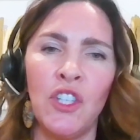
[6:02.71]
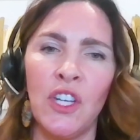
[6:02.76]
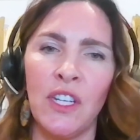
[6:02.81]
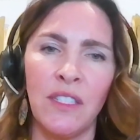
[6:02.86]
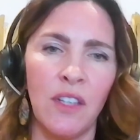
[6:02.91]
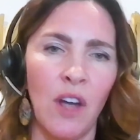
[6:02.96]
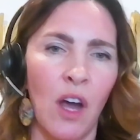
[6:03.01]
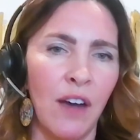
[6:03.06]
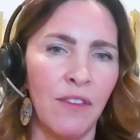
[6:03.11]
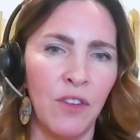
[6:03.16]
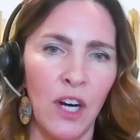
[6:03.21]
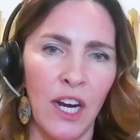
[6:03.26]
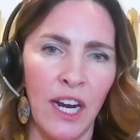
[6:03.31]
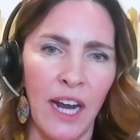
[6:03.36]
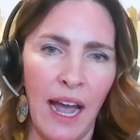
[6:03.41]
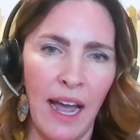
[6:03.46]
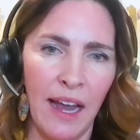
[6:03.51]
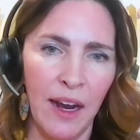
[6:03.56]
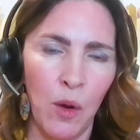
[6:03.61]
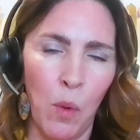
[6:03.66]
just
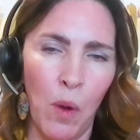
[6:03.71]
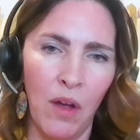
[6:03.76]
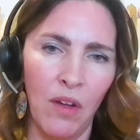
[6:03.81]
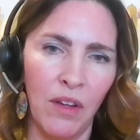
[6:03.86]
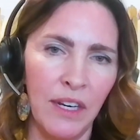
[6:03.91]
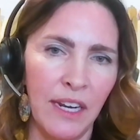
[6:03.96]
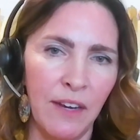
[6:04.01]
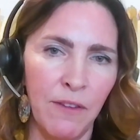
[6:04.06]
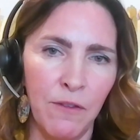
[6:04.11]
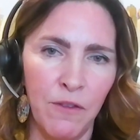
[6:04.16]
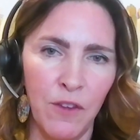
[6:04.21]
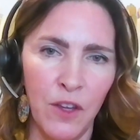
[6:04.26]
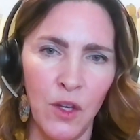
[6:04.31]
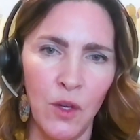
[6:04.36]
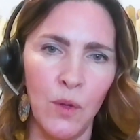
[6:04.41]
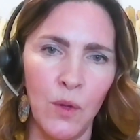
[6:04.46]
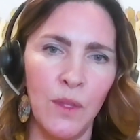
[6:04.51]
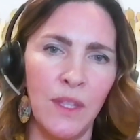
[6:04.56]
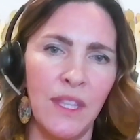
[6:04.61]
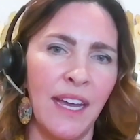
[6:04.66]
offering high quality
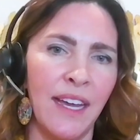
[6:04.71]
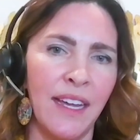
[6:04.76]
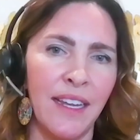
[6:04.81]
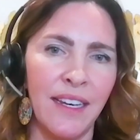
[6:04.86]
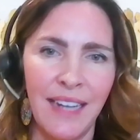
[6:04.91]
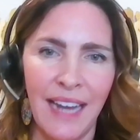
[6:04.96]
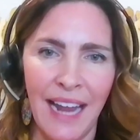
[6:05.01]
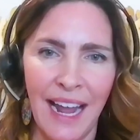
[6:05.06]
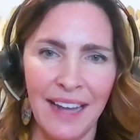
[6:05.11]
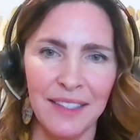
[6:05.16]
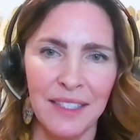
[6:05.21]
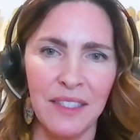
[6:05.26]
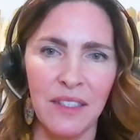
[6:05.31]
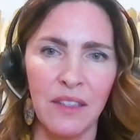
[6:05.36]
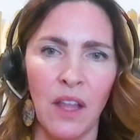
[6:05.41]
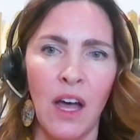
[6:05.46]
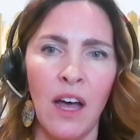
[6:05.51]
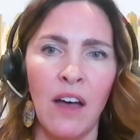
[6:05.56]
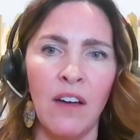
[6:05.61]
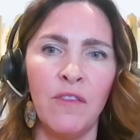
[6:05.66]
food that cats
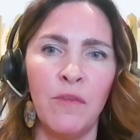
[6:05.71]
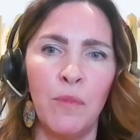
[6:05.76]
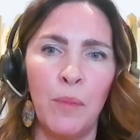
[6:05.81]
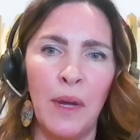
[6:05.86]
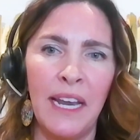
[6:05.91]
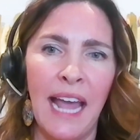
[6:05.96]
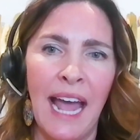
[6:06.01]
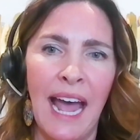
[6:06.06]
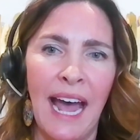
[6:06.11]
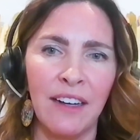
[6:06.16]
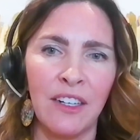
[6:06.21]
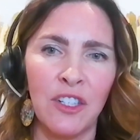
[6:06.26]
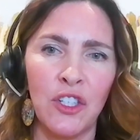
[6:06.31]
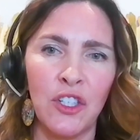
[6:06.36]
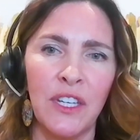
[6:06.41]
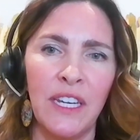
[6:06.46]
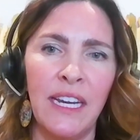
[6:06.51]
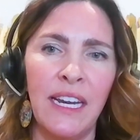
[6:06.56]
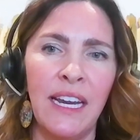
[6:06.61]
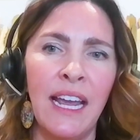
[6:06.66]
love, but
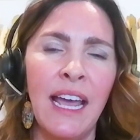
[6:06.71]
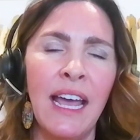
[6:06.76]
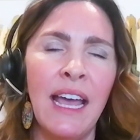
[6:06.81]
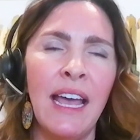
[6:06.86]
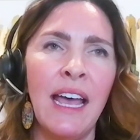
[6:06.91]
actually